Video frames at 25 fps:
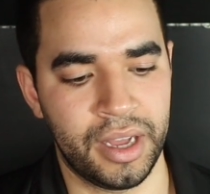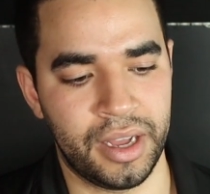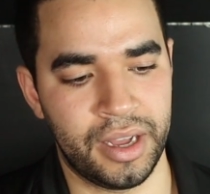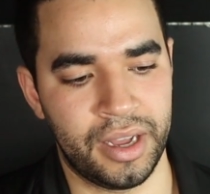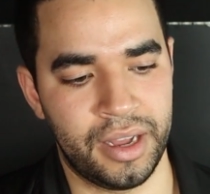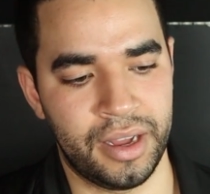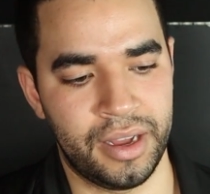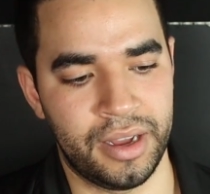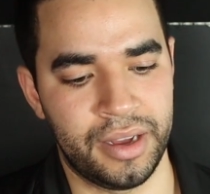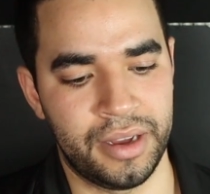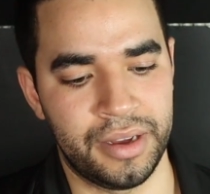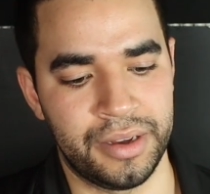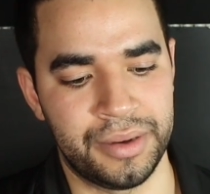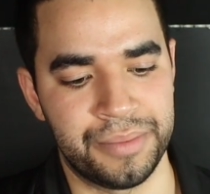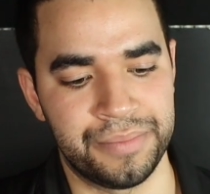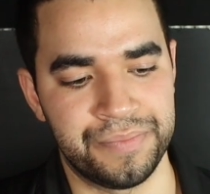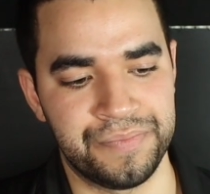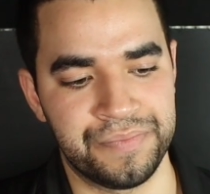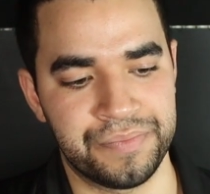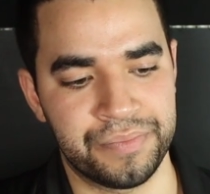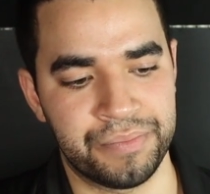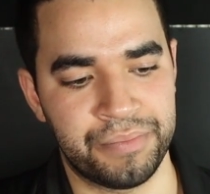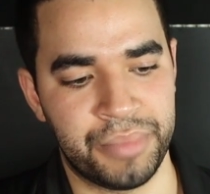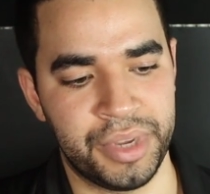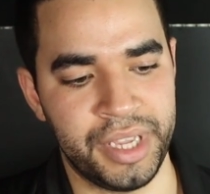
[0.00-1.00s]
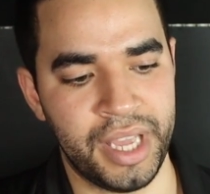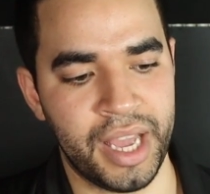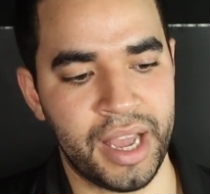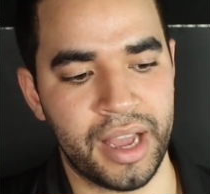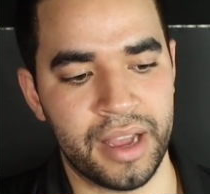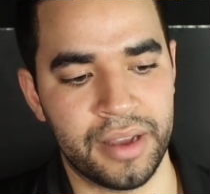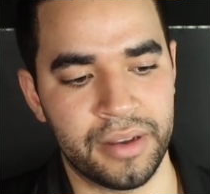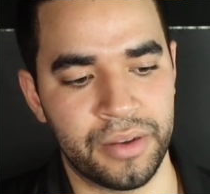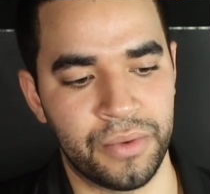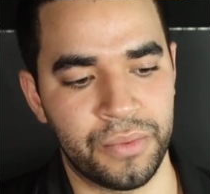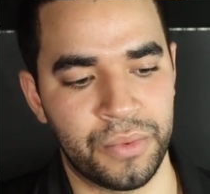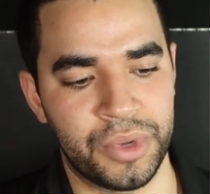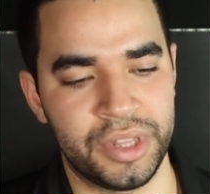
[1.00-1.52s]
But
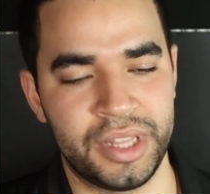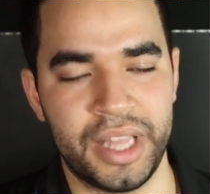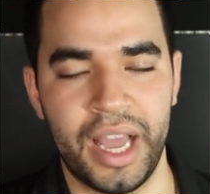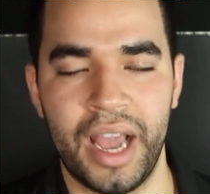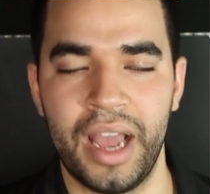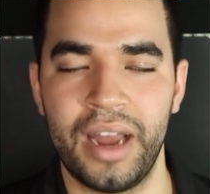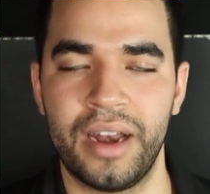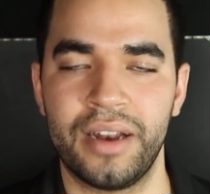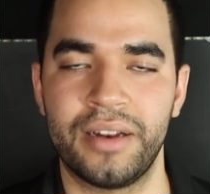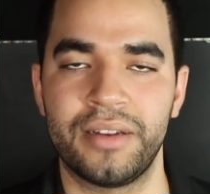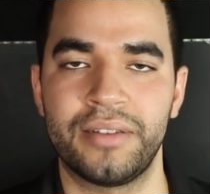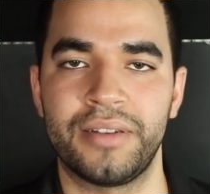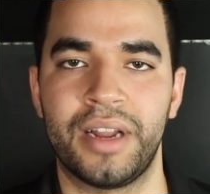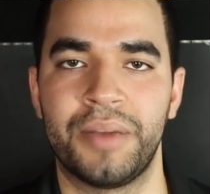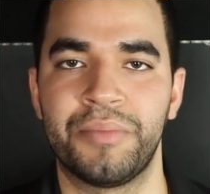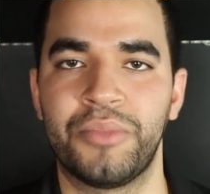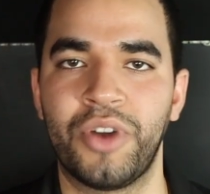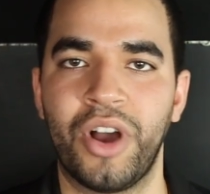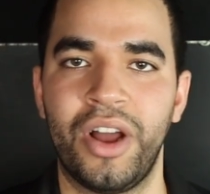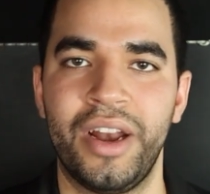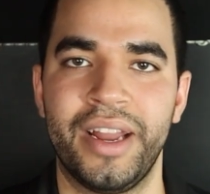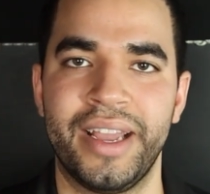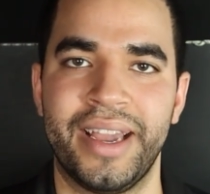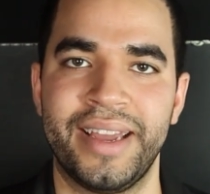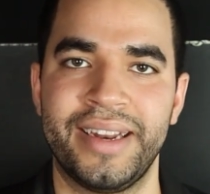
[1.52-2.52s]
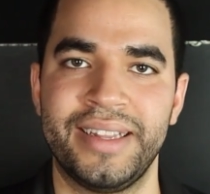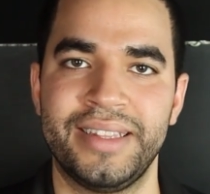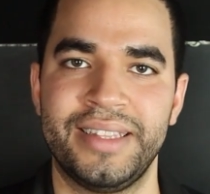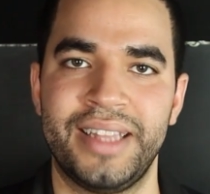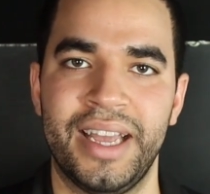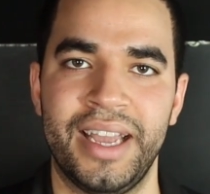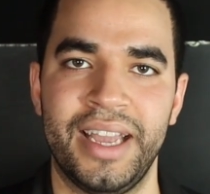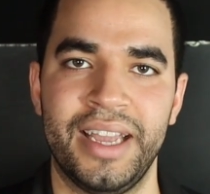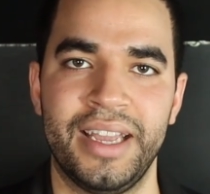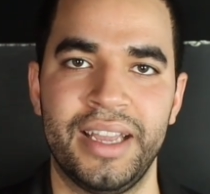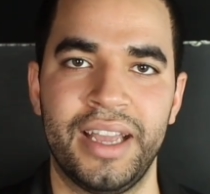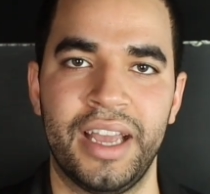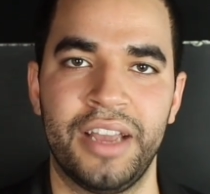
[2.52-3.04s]
yeah, with that, I'm calling it a
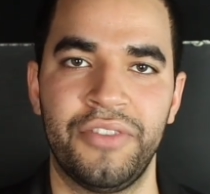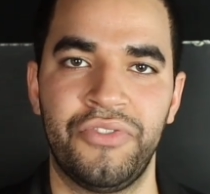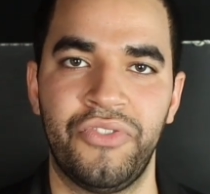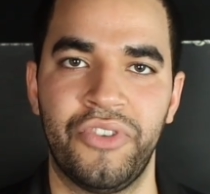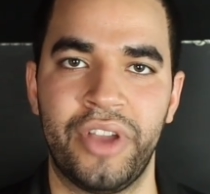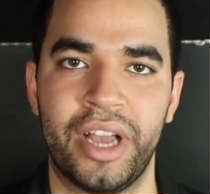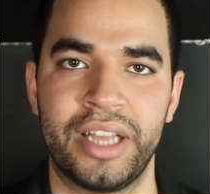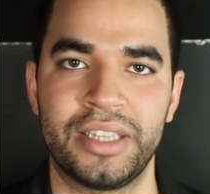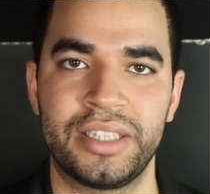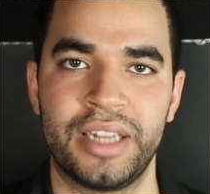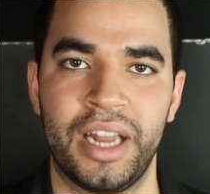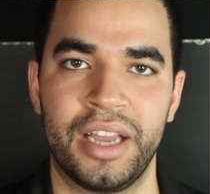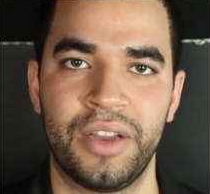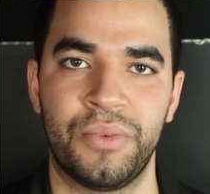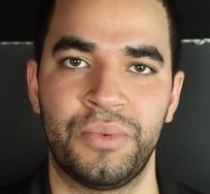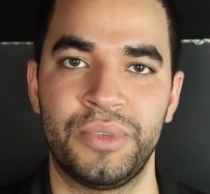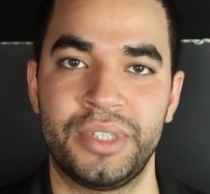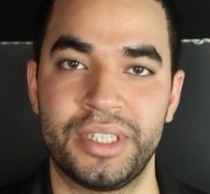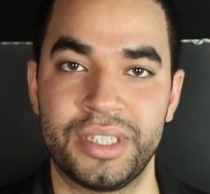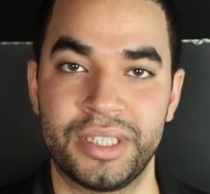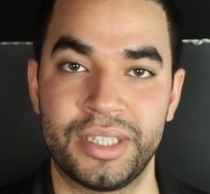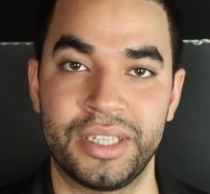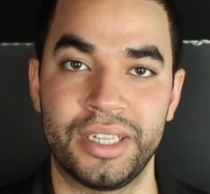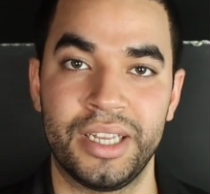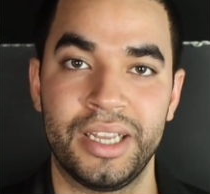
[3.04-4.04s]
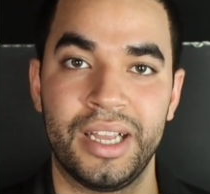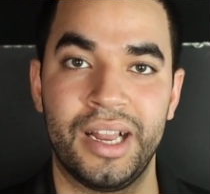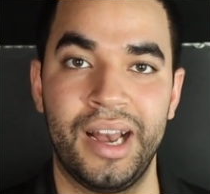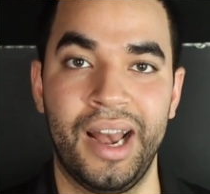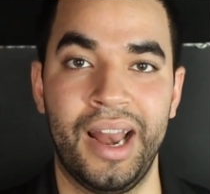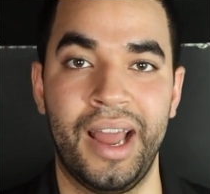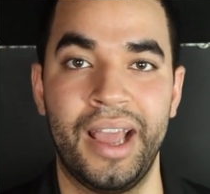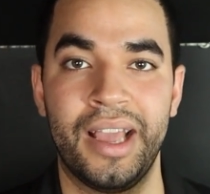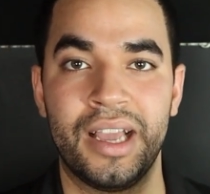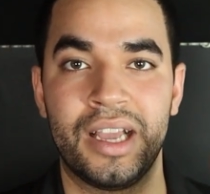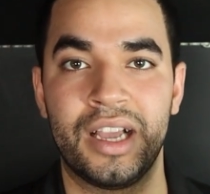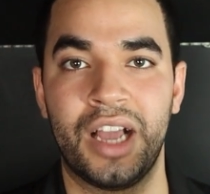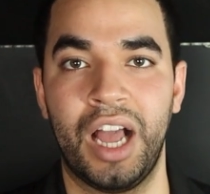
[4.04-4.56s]
day. If you guys like what you see,
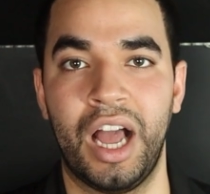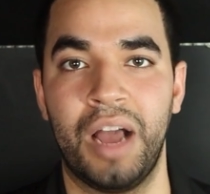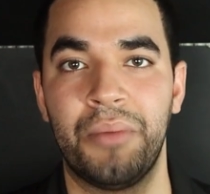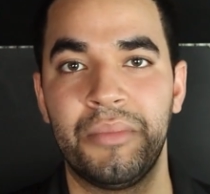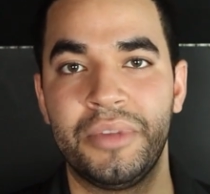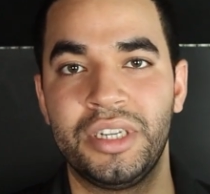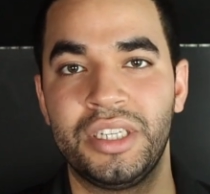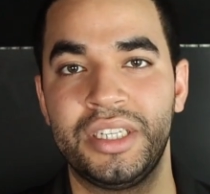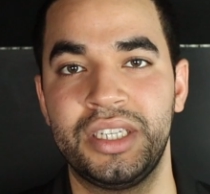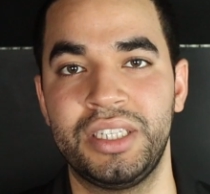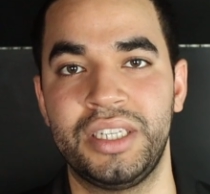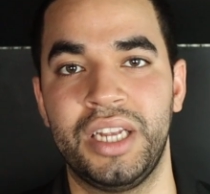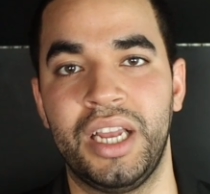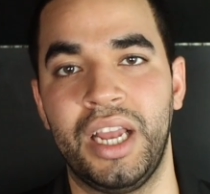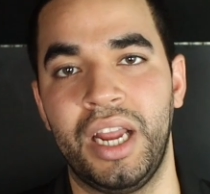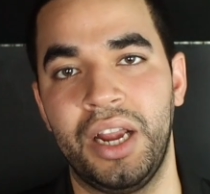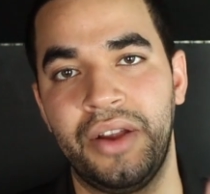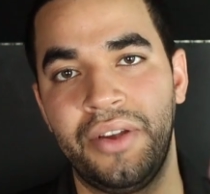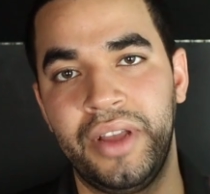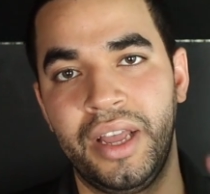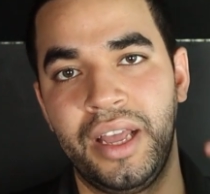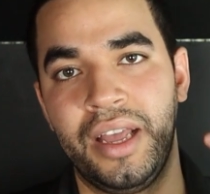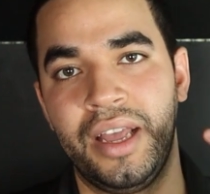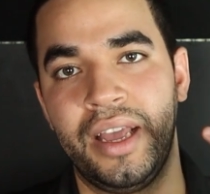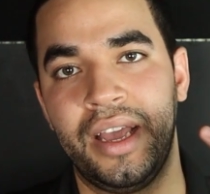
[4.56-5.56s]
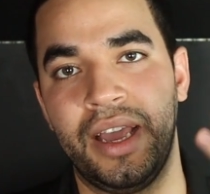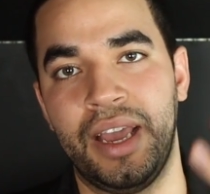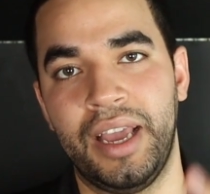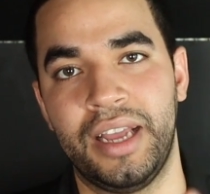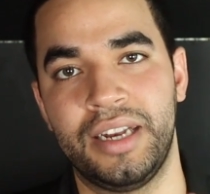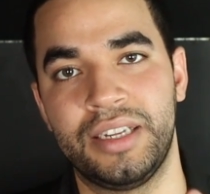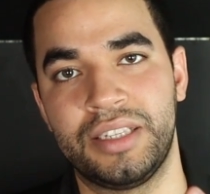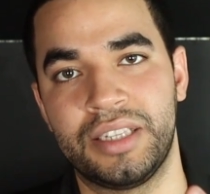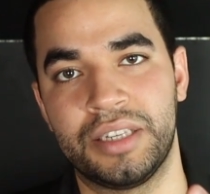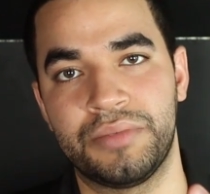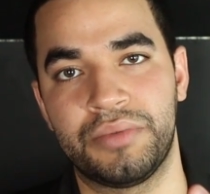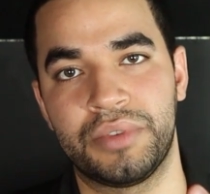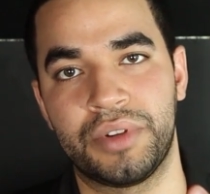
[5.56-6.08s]
like, comment, share,
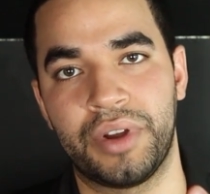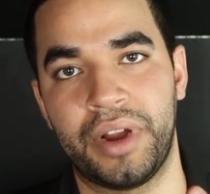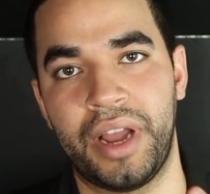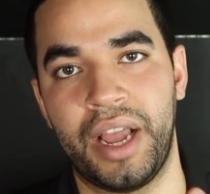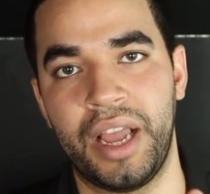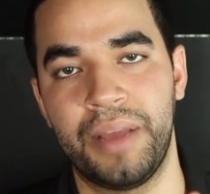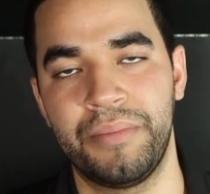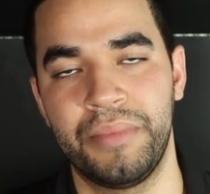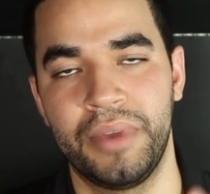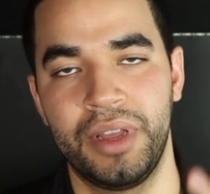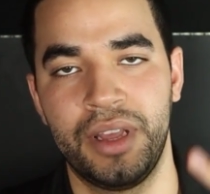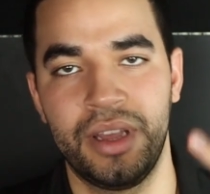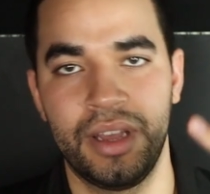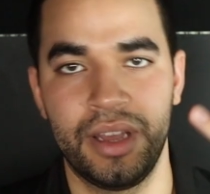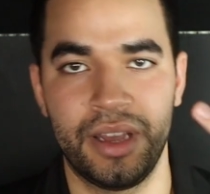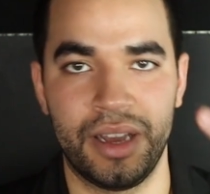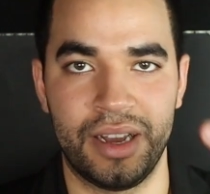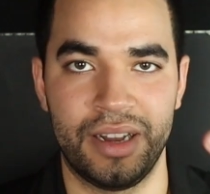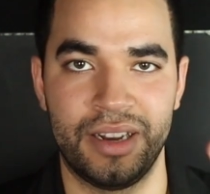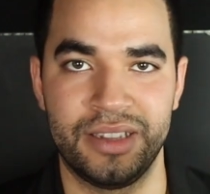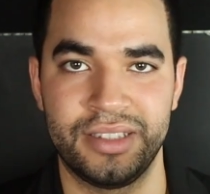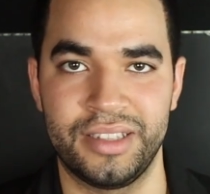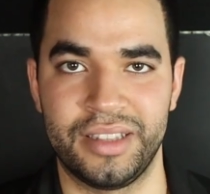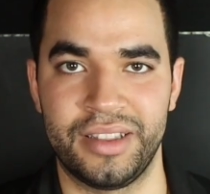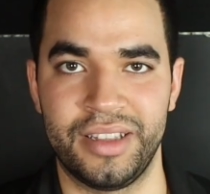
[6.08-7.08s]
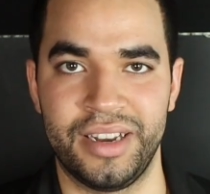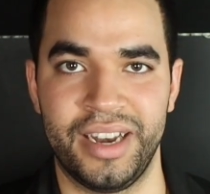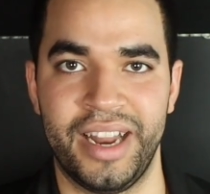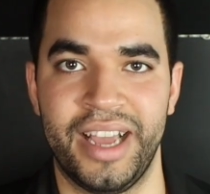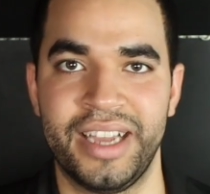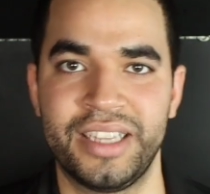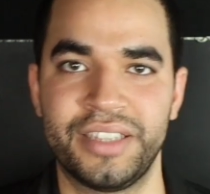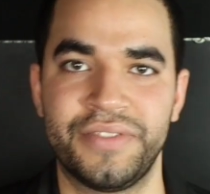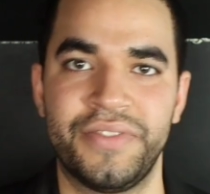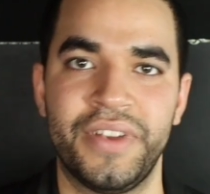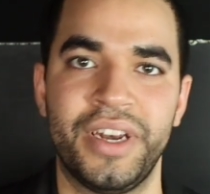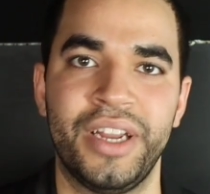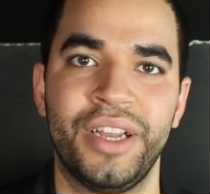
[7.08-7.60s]
and subscribe. And until the
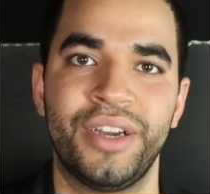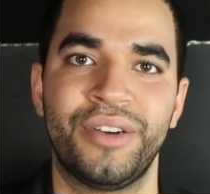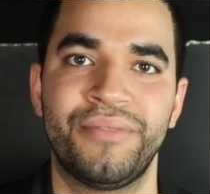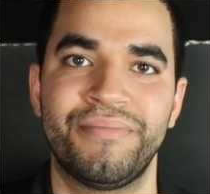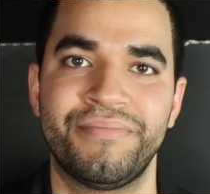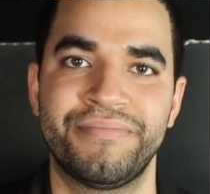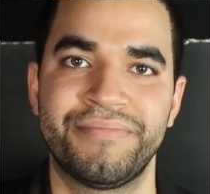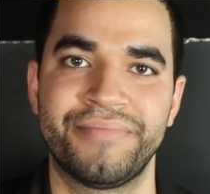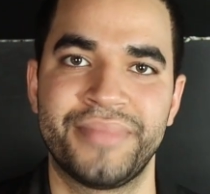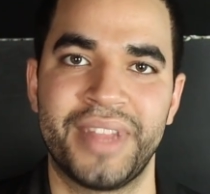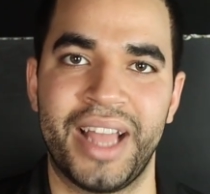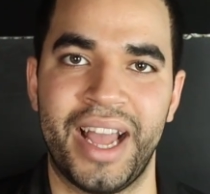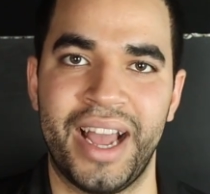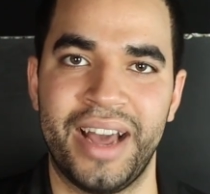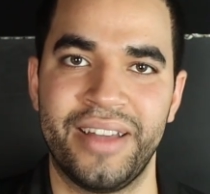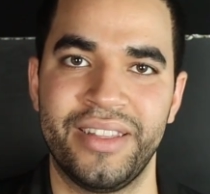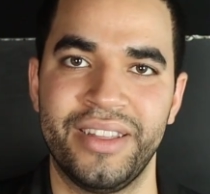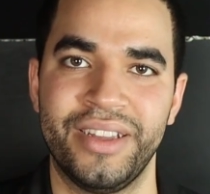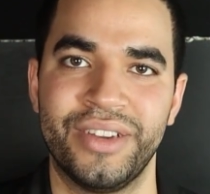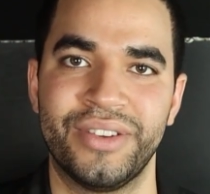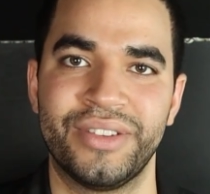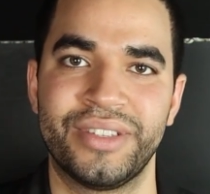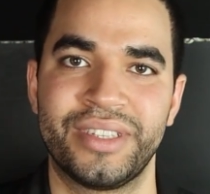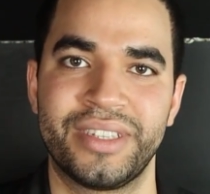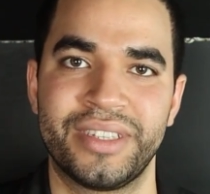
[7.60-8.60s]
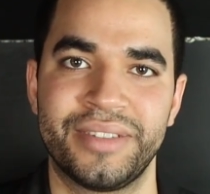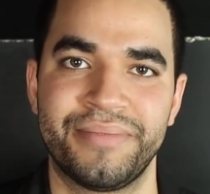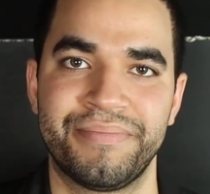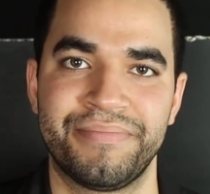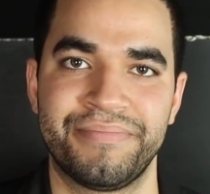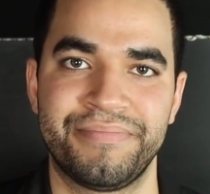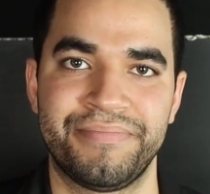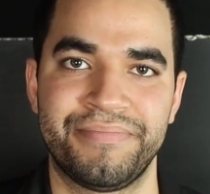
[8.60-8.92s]
next video, adios.